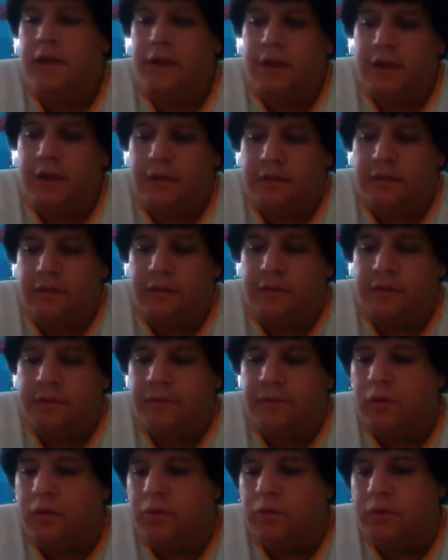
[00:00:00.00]
This
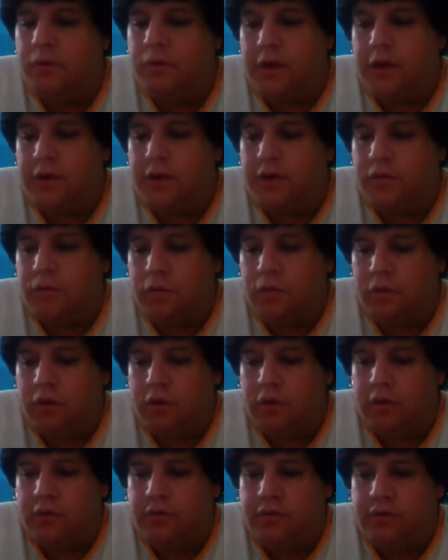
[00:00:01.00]
phone, we got the
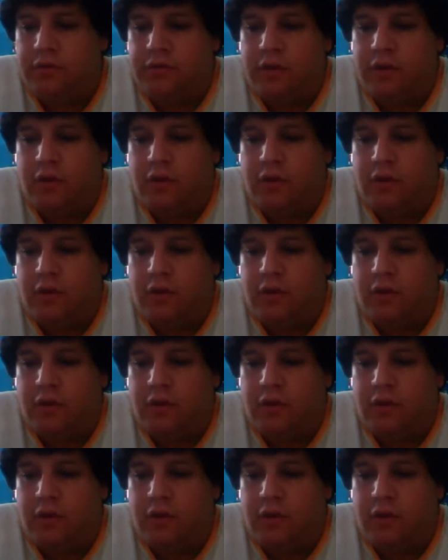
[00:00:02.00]
words